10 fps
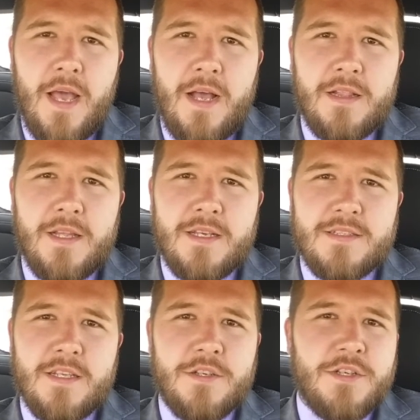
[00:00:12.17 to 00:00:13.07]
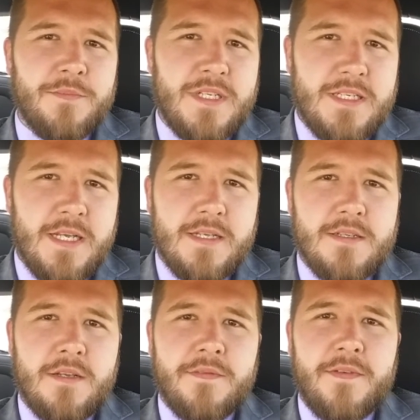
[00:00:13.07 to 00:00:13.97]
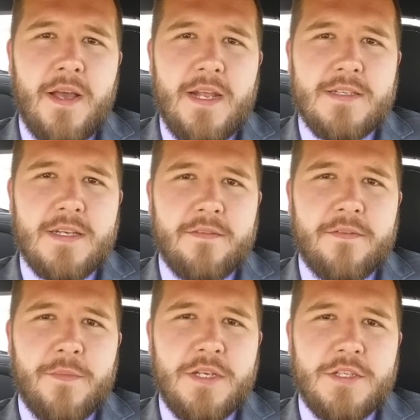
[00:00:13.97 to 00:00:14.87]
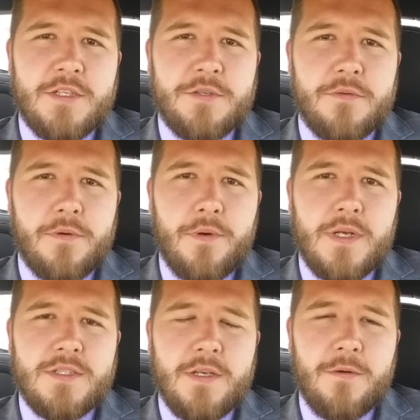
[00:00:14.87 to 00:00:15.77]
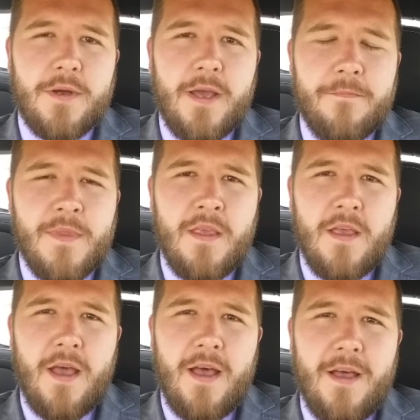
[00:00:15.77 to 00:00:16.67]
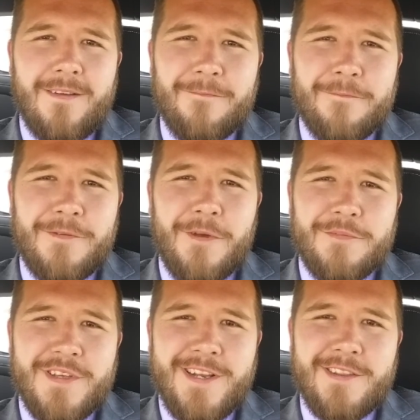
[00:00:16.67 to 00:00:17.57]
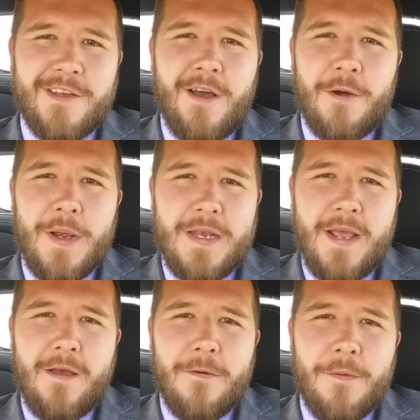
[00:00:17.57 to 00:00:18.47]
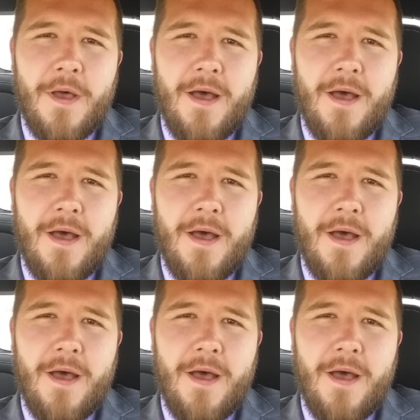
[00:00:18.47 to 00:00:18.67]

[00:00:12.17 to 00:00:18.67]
I'll send you some details on the financing information that you were requesting, okay? So I'm sitting in the car right now.